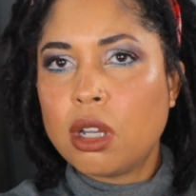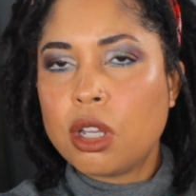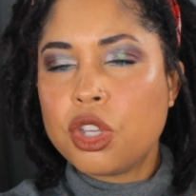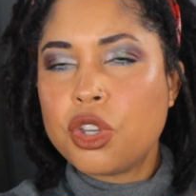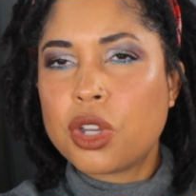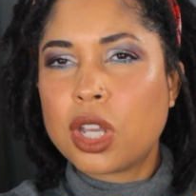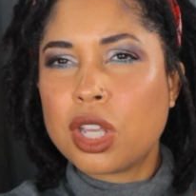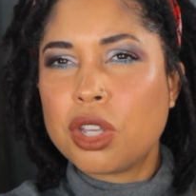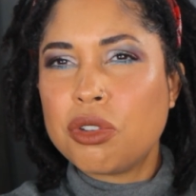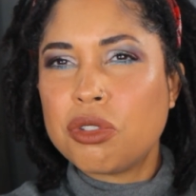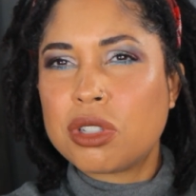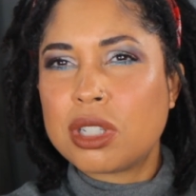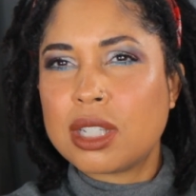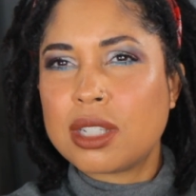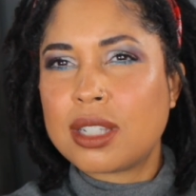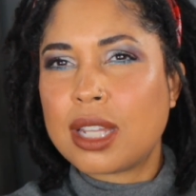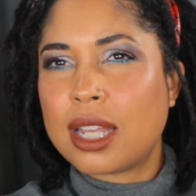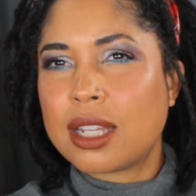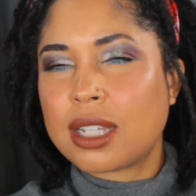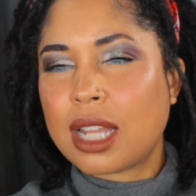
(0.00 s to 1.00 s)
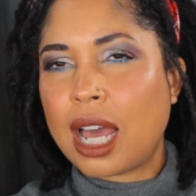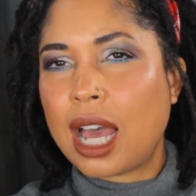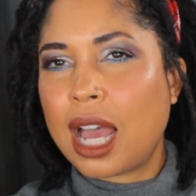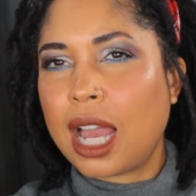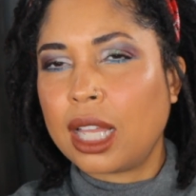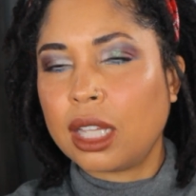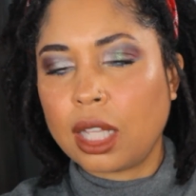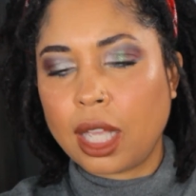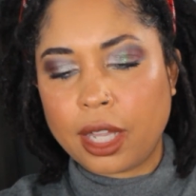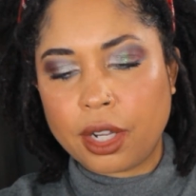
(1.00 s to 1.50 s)
You can use this as a
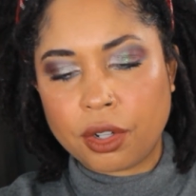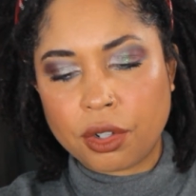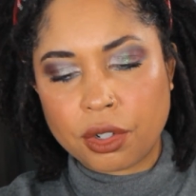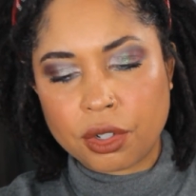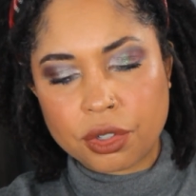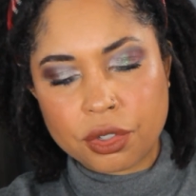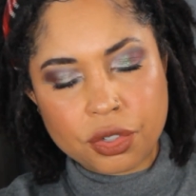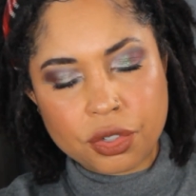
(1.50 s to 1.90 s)
highlighter.